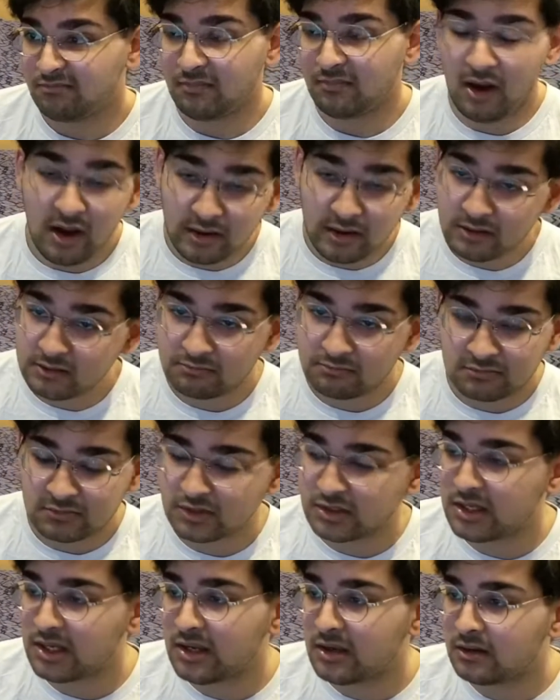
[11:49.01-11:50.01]
I could
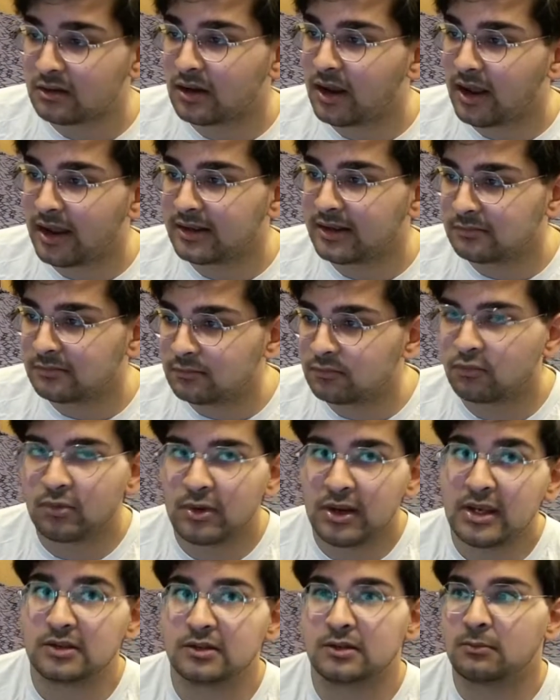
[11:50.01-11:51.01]
see a
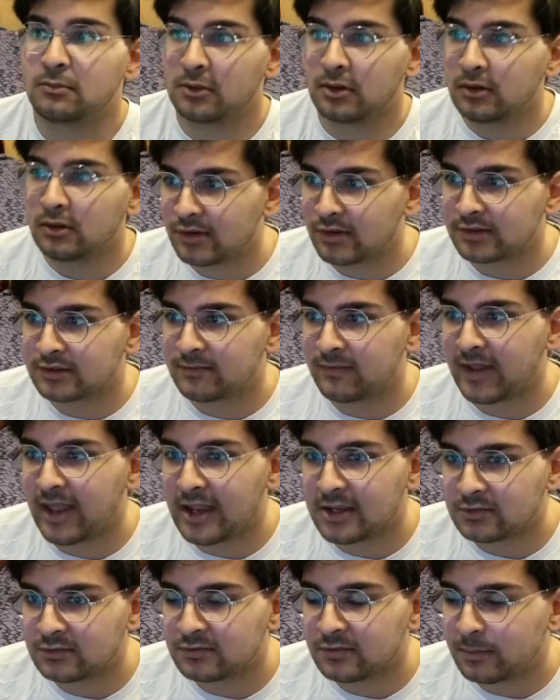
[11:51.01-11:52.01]
reasonable
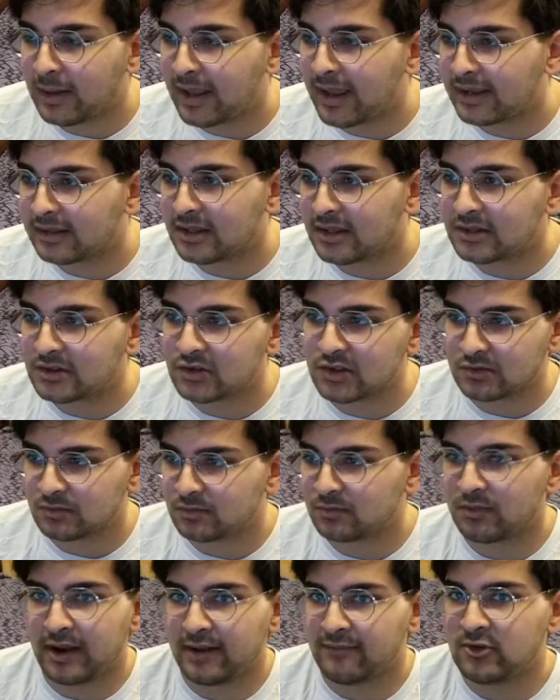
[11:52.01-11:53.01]
justification for playing this, just
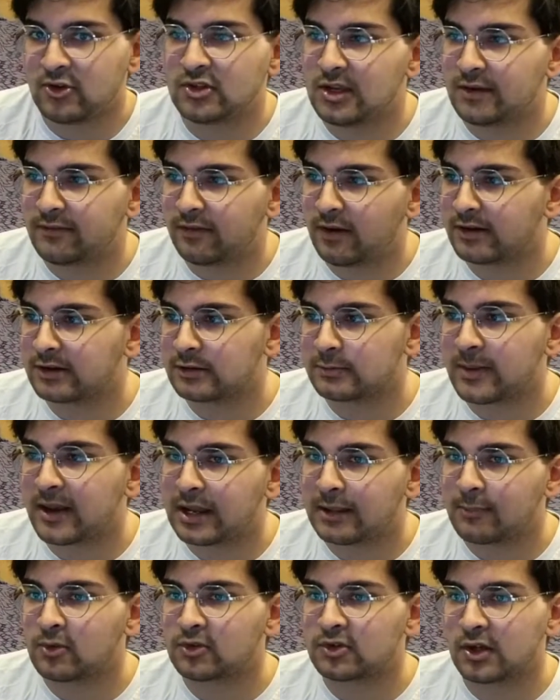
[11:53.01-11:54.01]
whenever you see a Flying
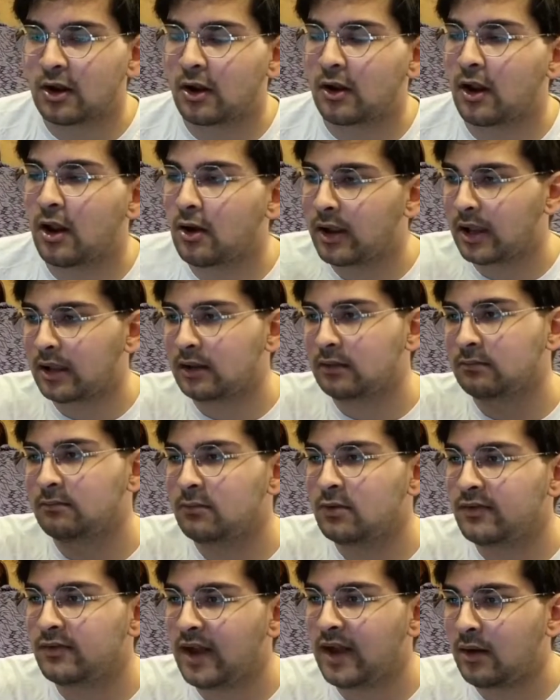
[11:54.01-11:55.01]
Spaghetti Monster going, okay,
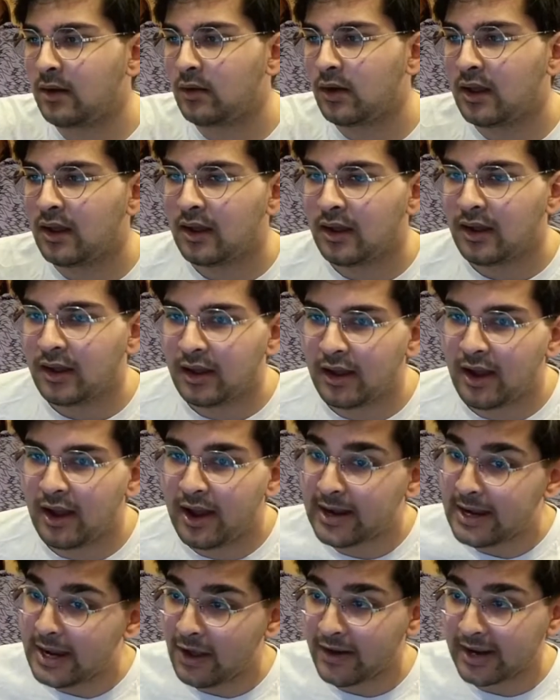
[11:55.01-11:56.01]
move it out.
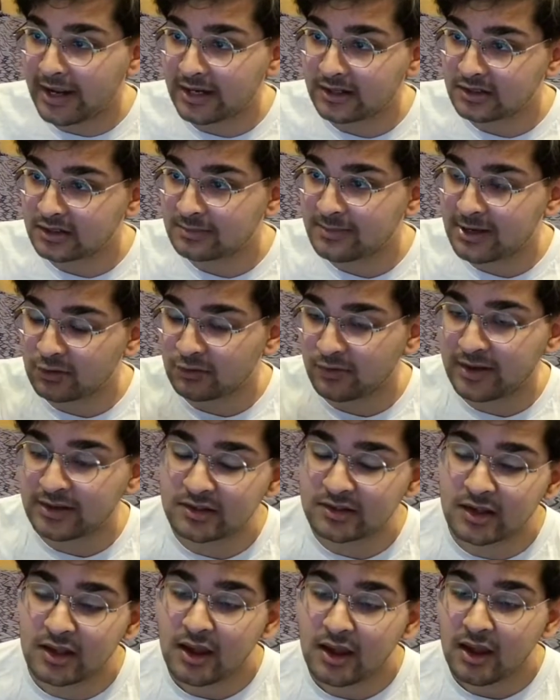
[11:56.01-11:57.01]
And now I get to smash face.